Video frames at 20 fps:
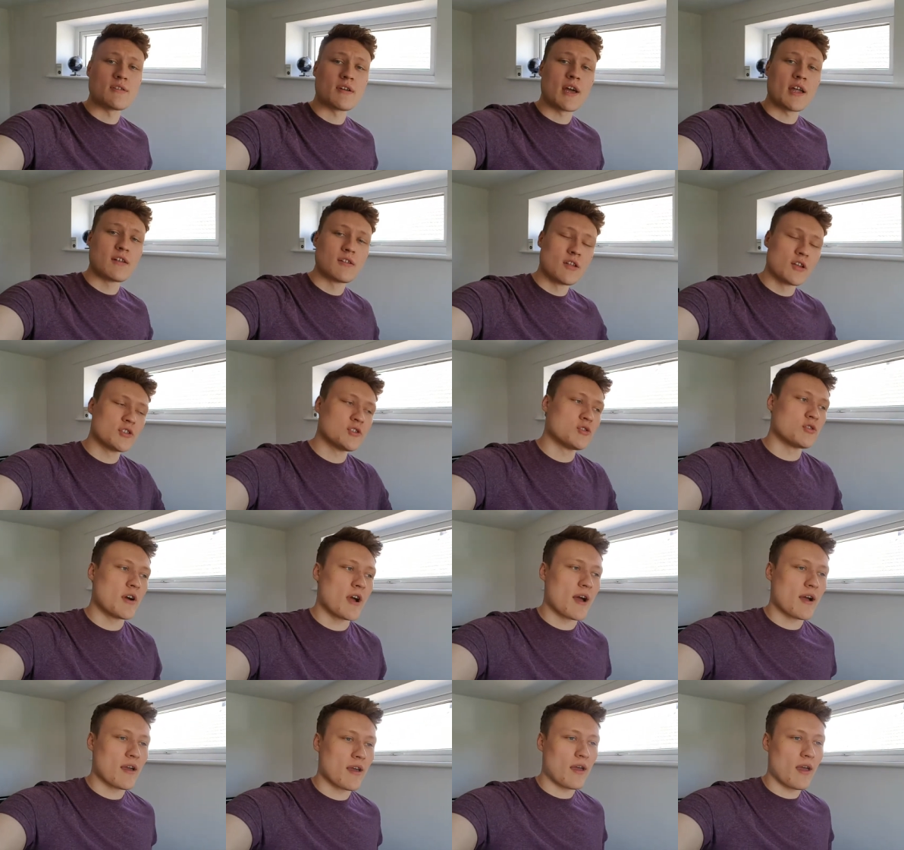I kind of lost
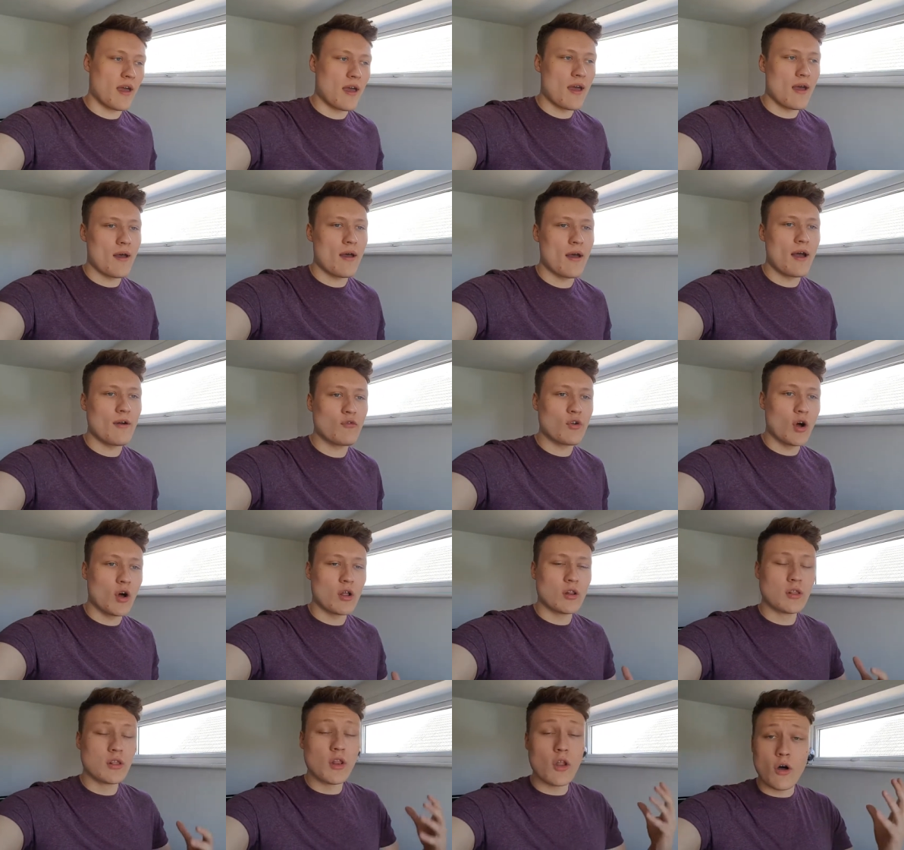track. I've got a
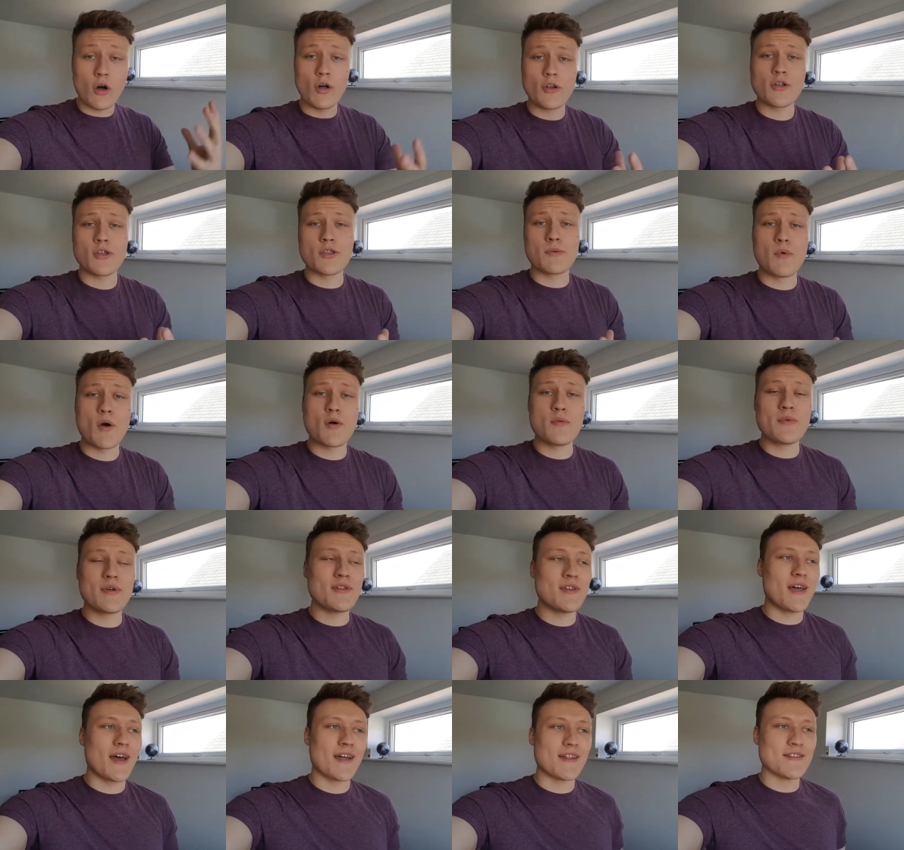lot on at the
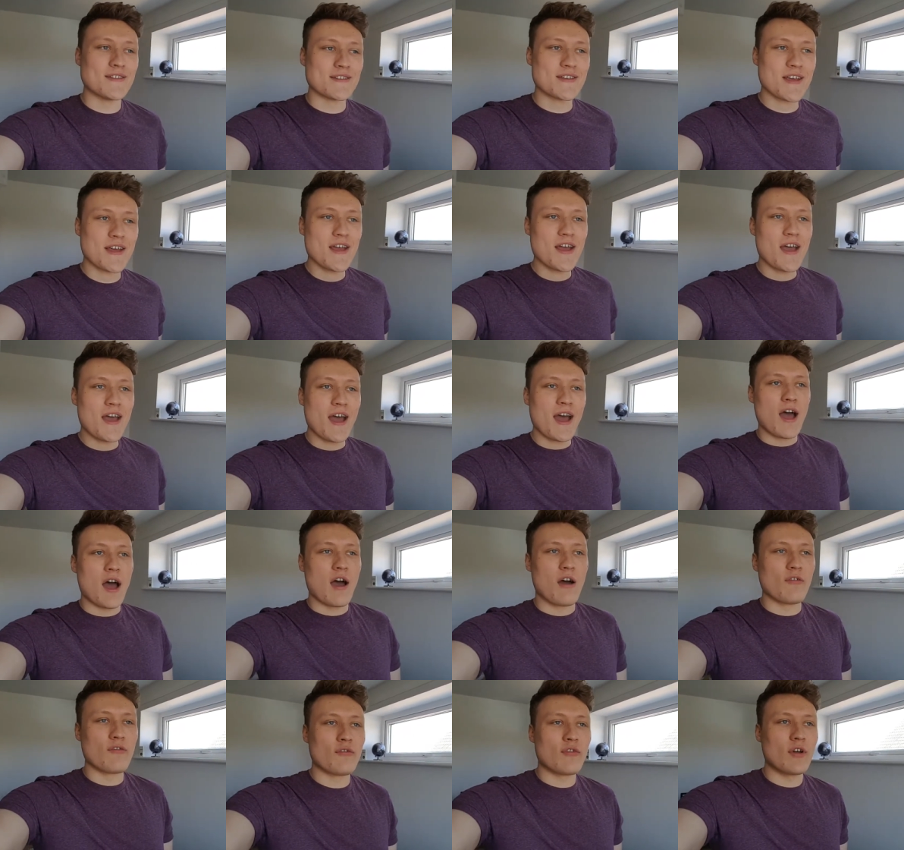moment, and
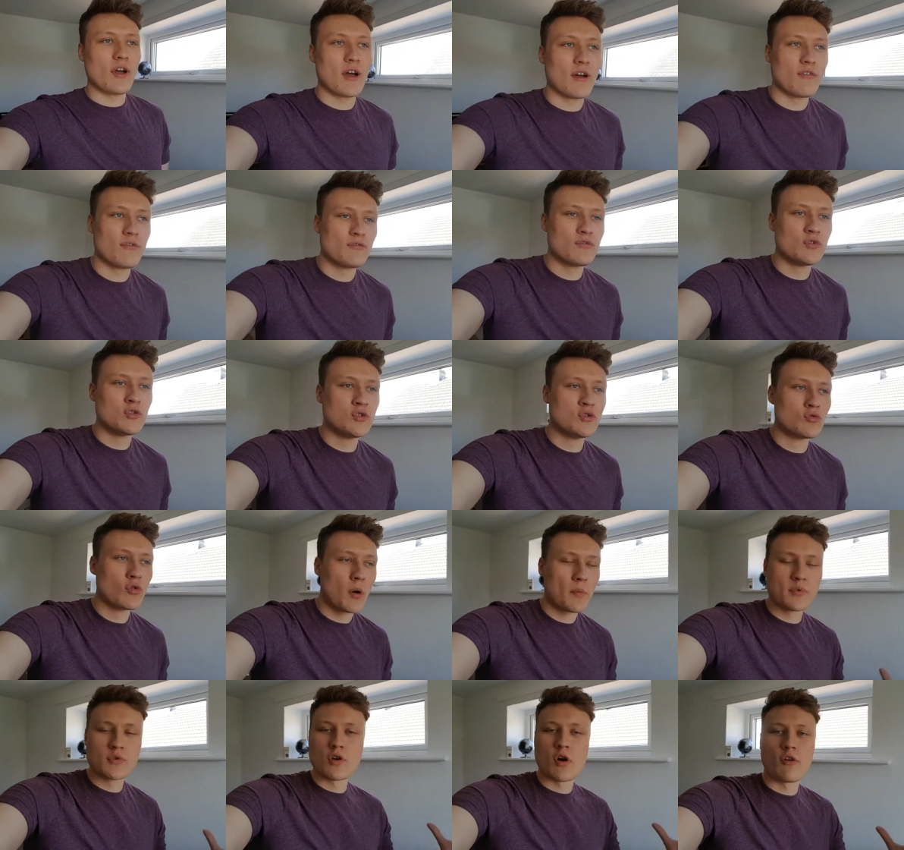I've
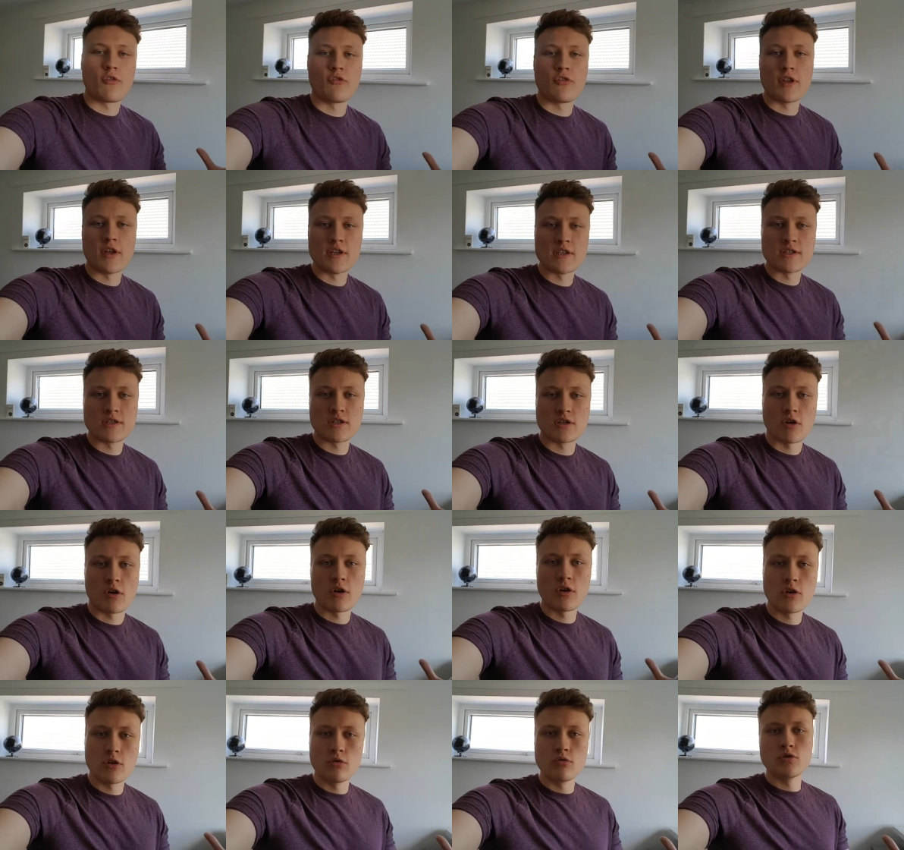dropped off this sort
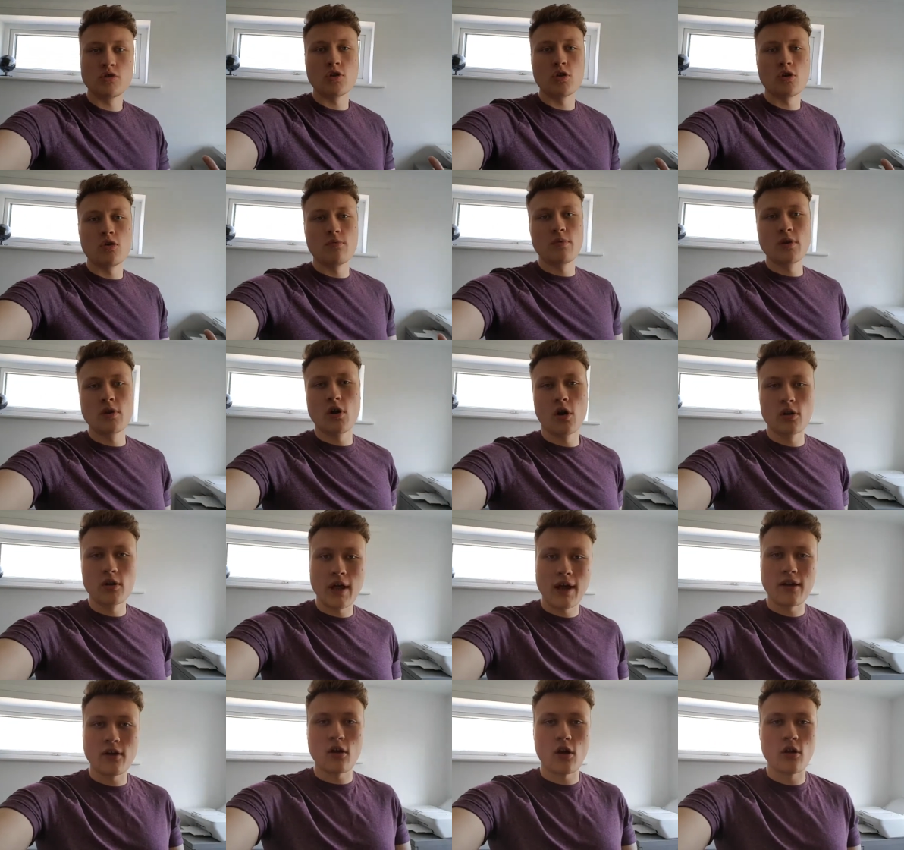of YouTube and
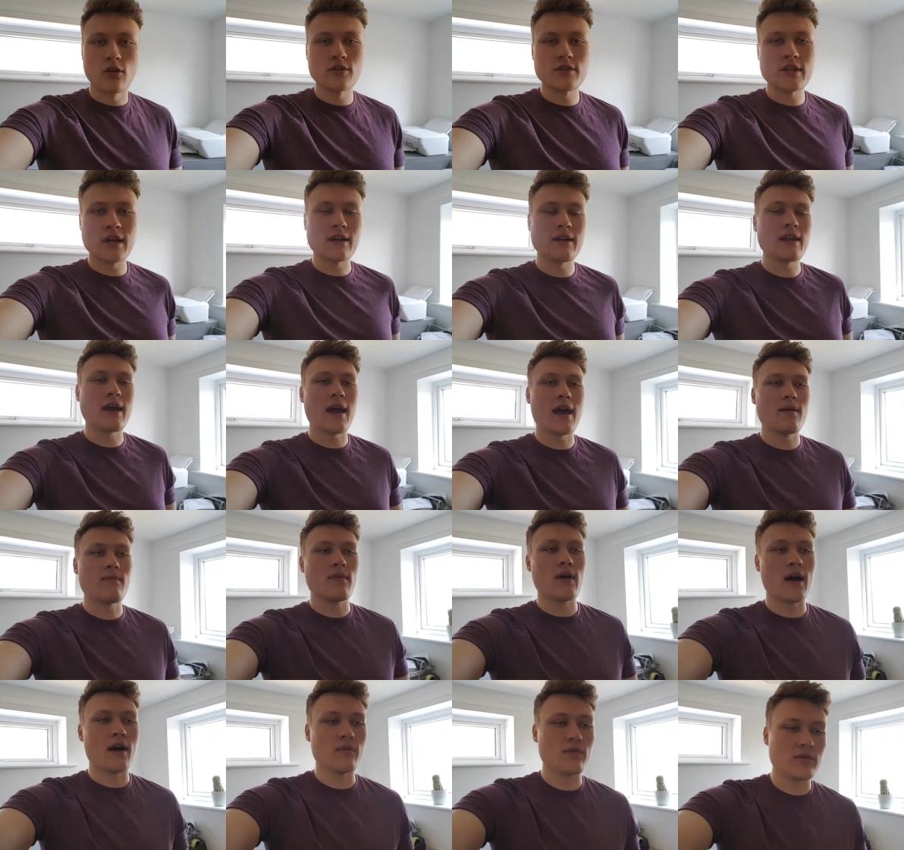online content game
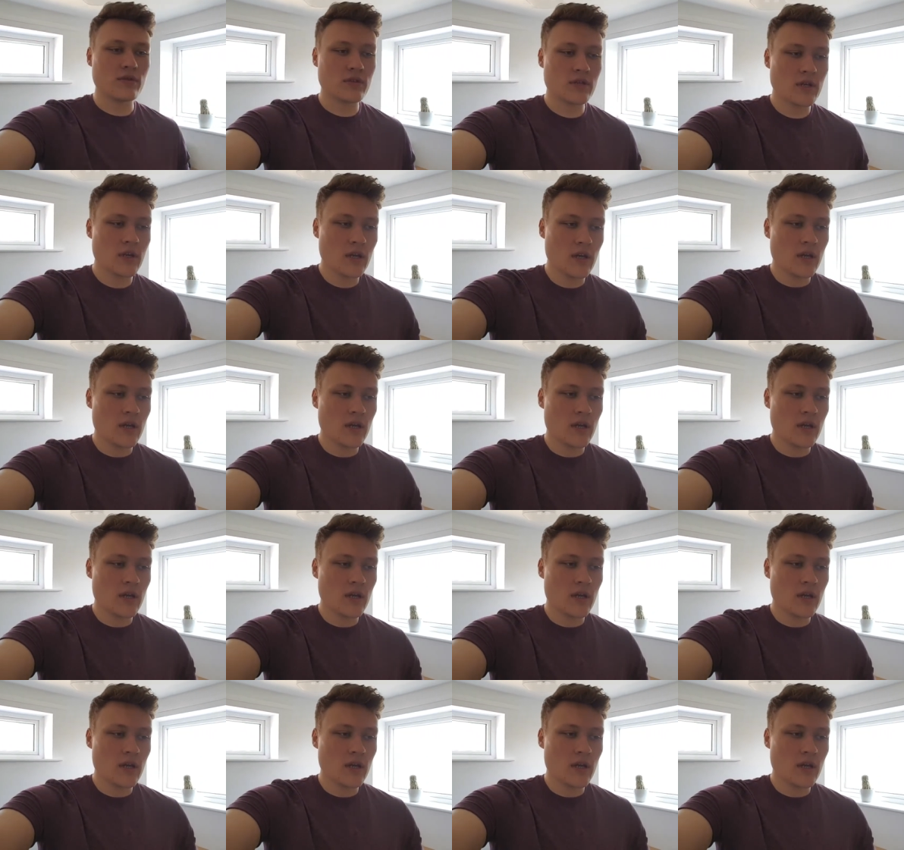that I was